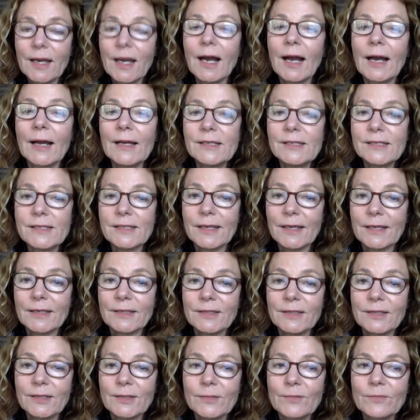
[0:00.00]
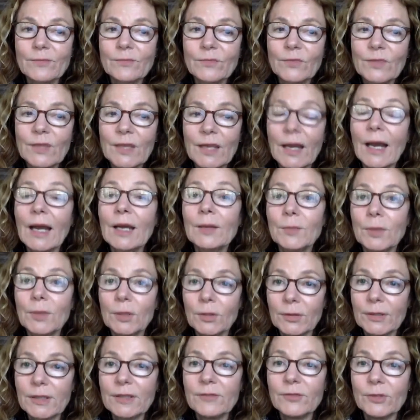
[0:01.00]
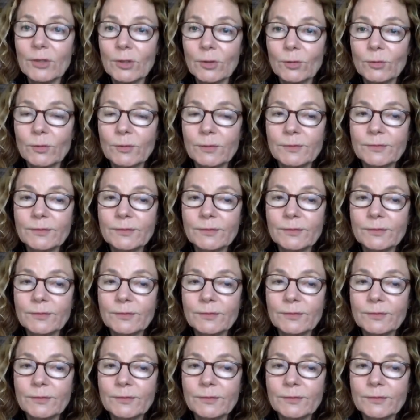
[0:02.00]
I said, "I believe you."